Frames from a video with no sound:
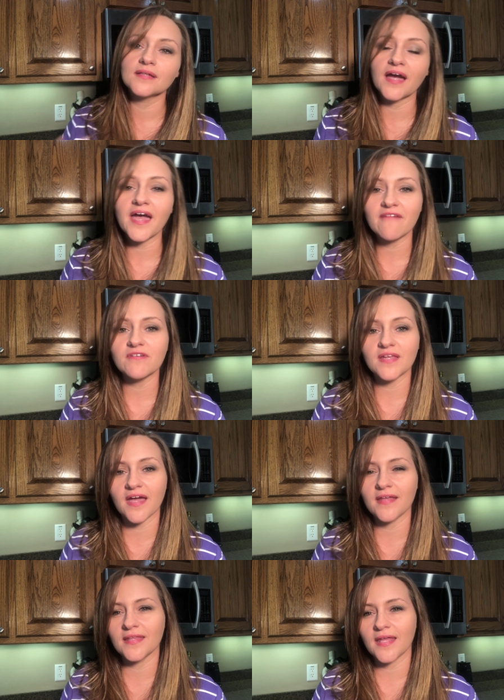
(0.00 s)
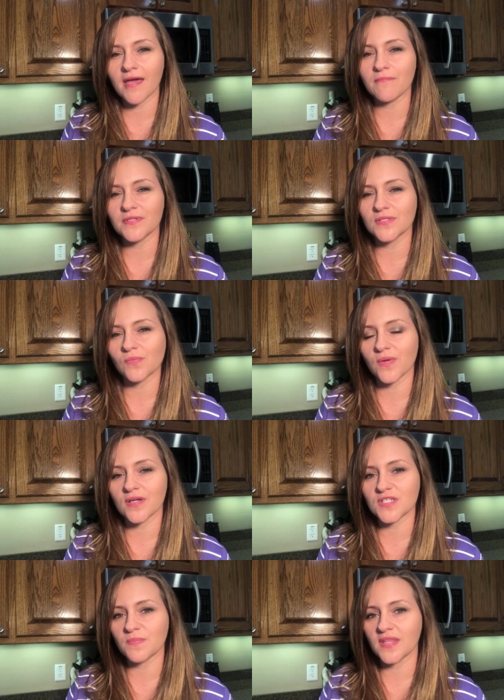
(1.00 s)
I haven't had that happen to
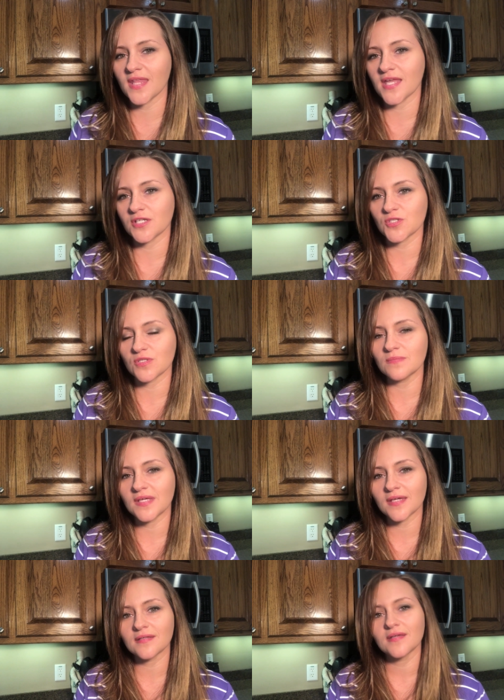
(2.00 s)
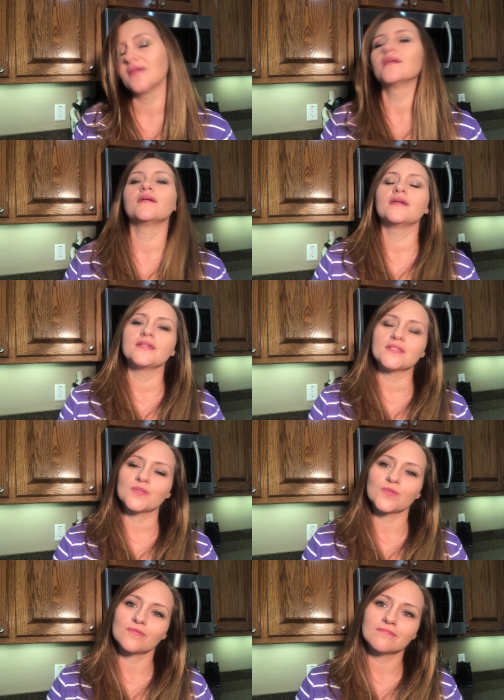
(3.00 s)
where it's been that extreme yet,
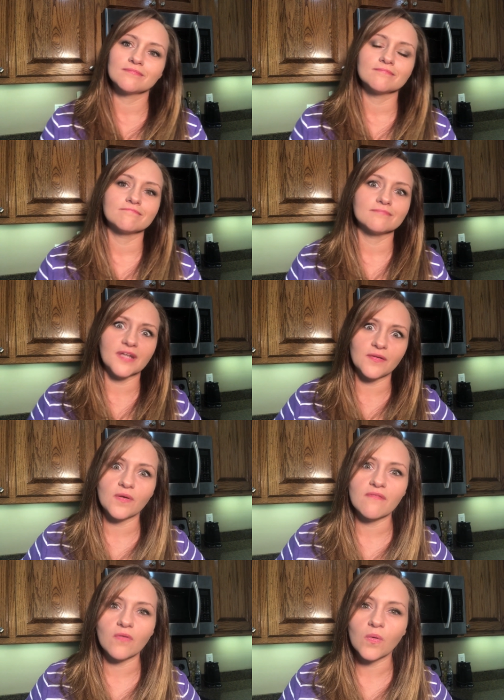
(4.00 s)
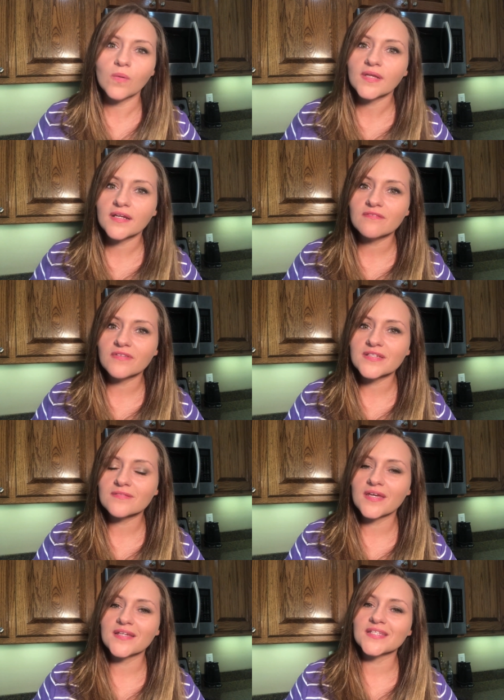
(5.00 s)
so I don't have a whole lot of advice
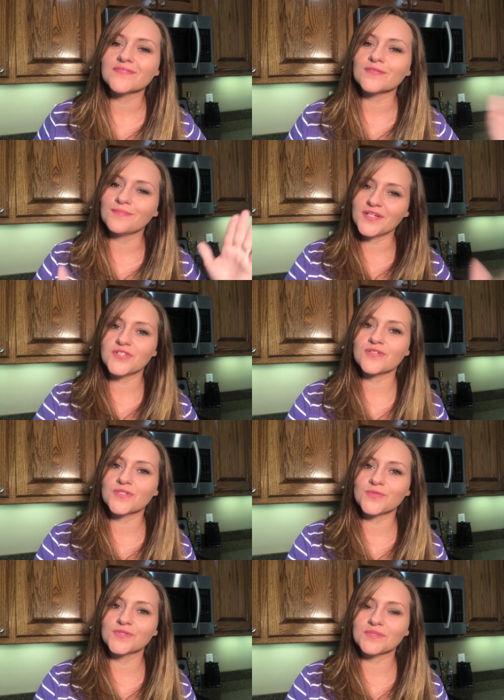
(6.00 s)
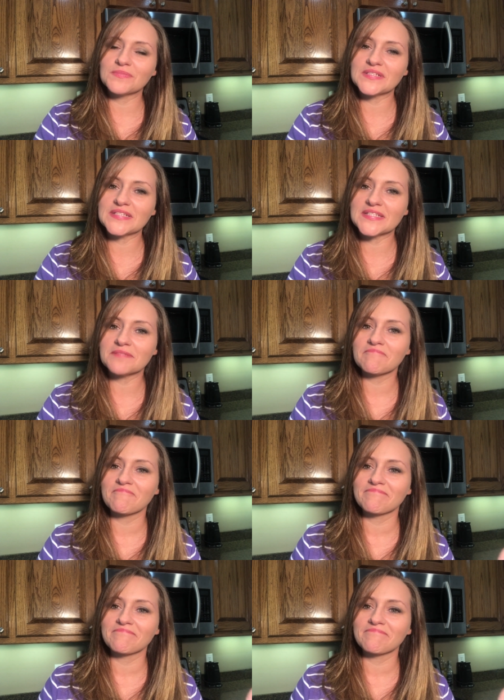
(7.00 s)
on that except for make sure it's cooled completely